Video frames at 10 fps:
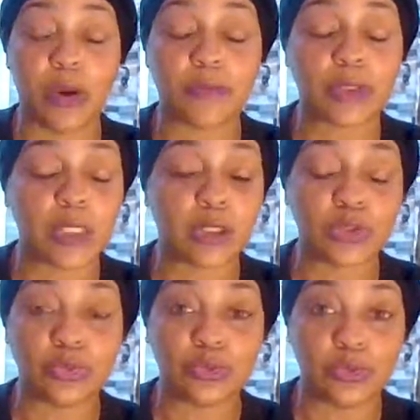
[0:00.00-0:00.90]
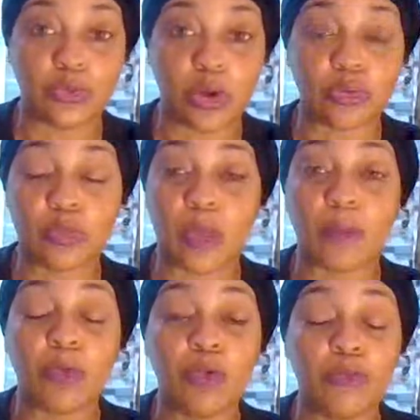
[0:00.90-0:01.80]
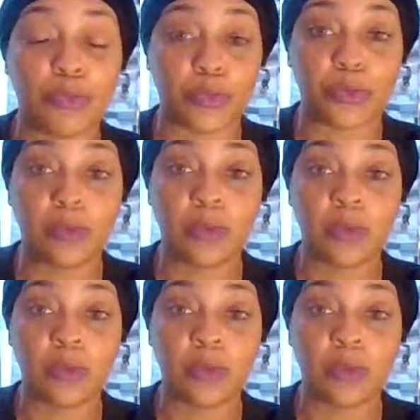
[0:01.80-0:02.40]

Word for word: everything that you you know you've been moved through,